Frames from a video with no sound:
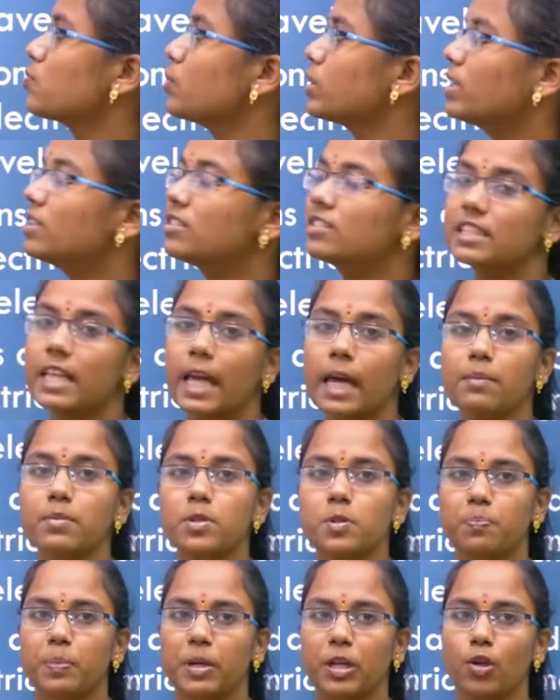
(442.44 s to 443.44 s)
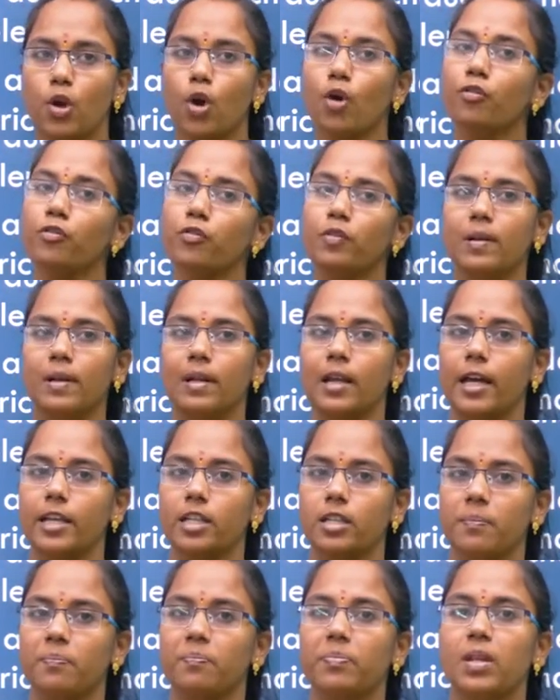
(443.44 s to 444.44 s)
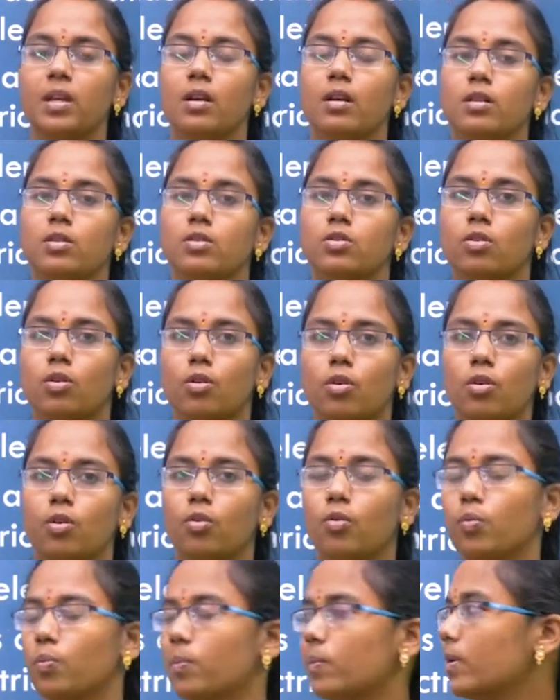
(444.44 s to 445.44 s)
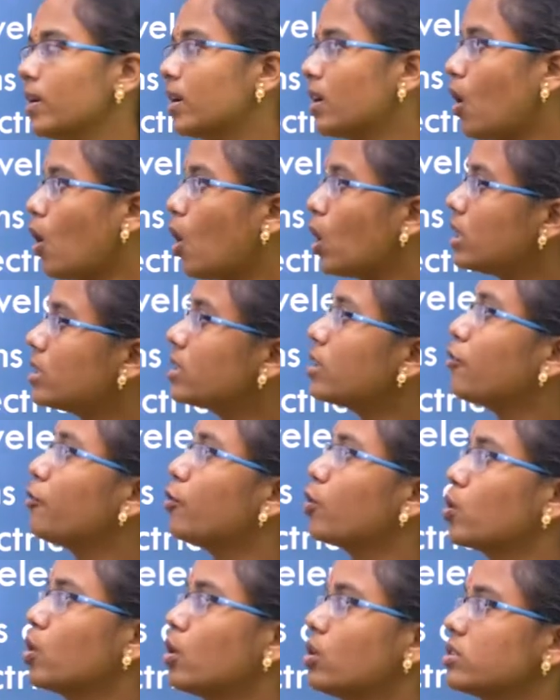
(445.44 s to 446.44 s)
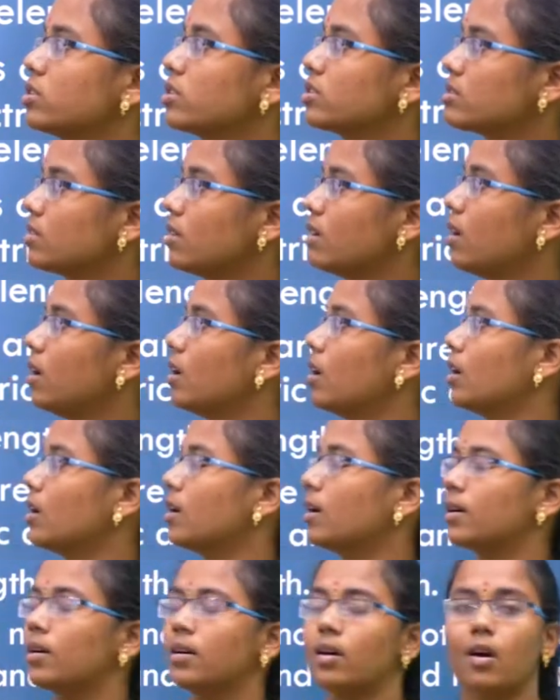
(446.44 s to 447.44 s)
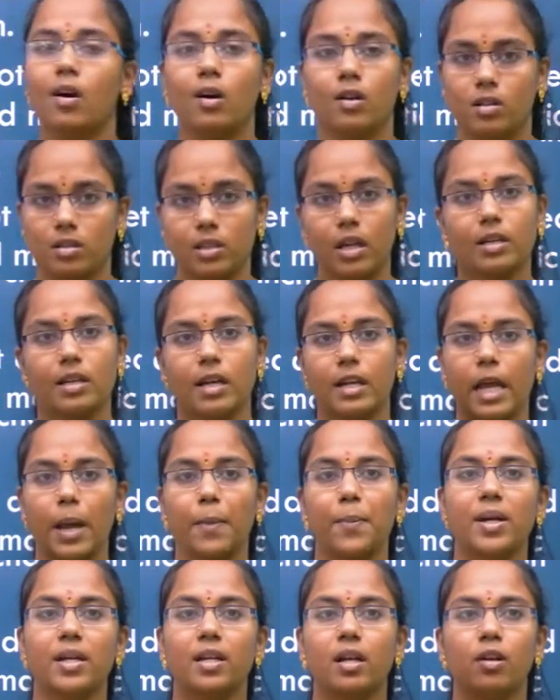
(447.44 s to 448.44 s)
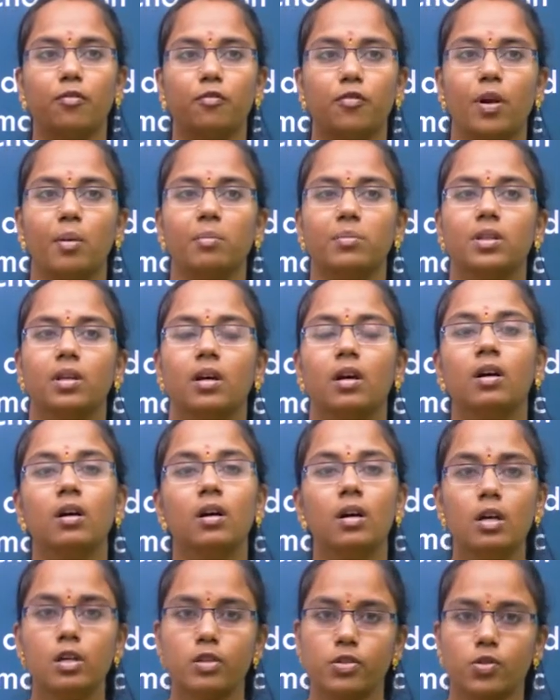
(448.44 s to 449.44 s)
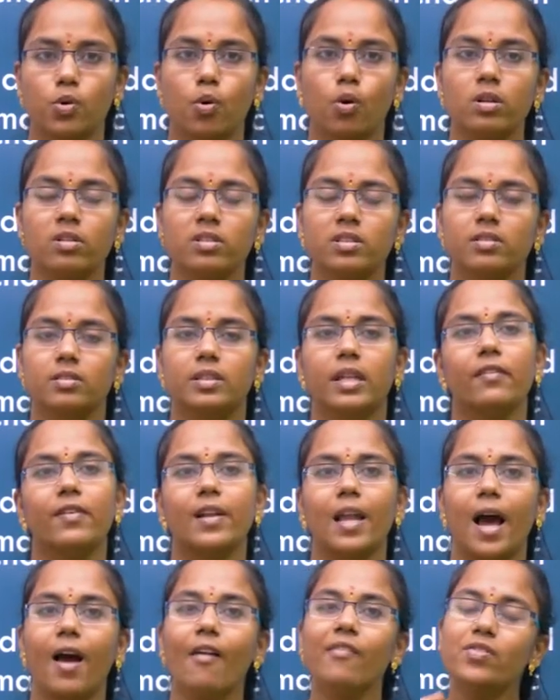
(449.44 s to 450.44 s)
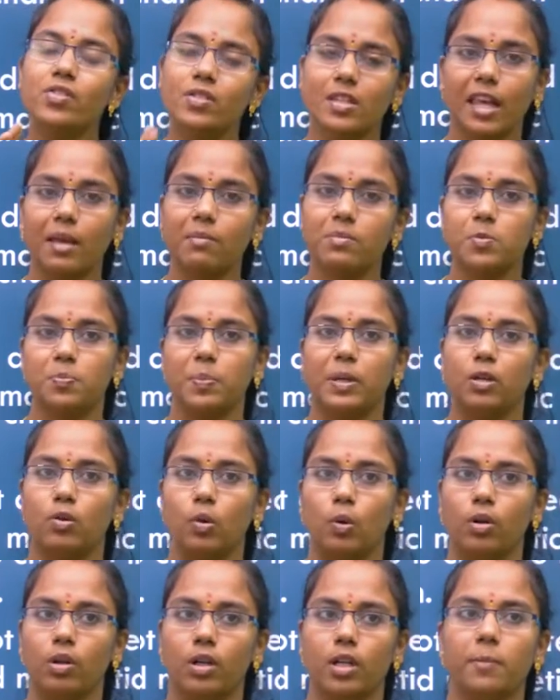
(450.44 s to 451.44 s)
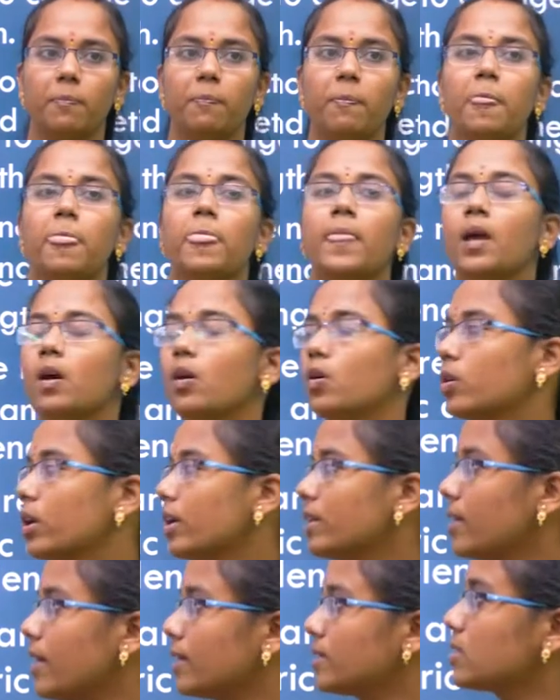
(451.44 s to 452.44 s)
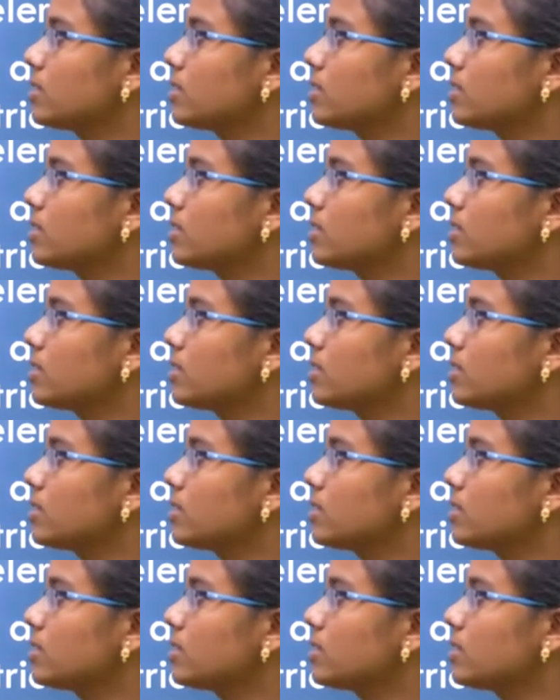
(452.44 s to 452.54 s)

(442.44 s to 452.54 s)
with the same speed of light. So all the photons that are emitted from the source, they will have same speed only, okay. That's